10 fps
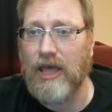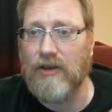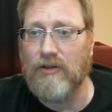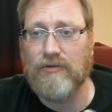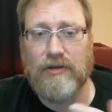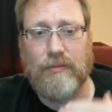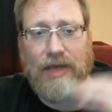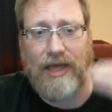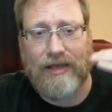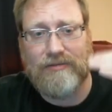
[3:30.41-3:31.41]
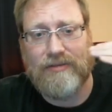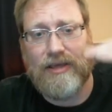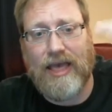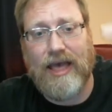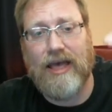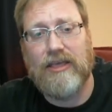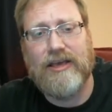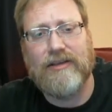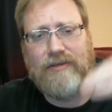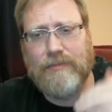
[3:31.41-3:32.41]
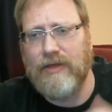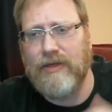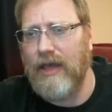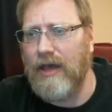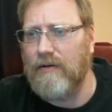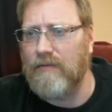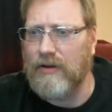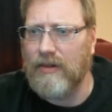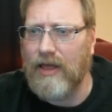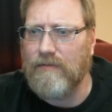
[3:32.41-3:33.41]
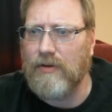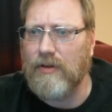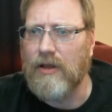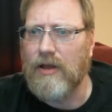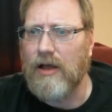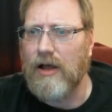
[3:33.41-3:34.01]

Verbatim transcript: and use them as the you get something every level.